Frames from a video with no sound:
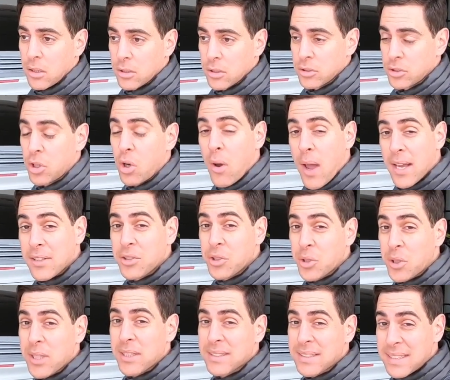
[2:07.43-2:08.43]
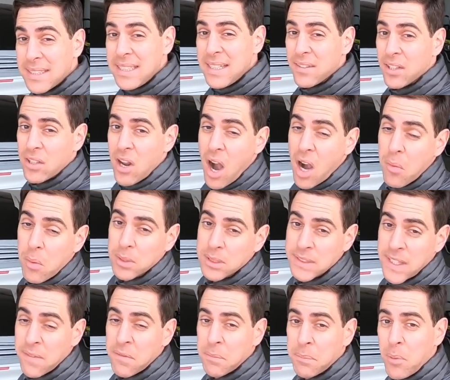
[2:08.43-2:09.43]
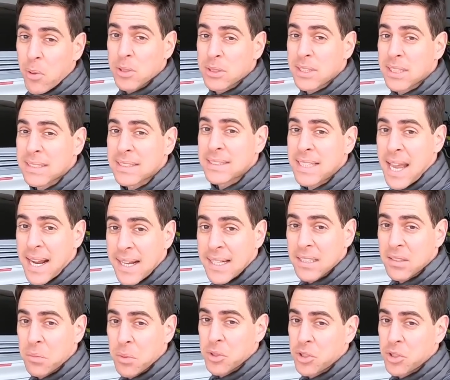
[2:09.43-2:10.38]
So as you can see, the car went 7.6 seconds,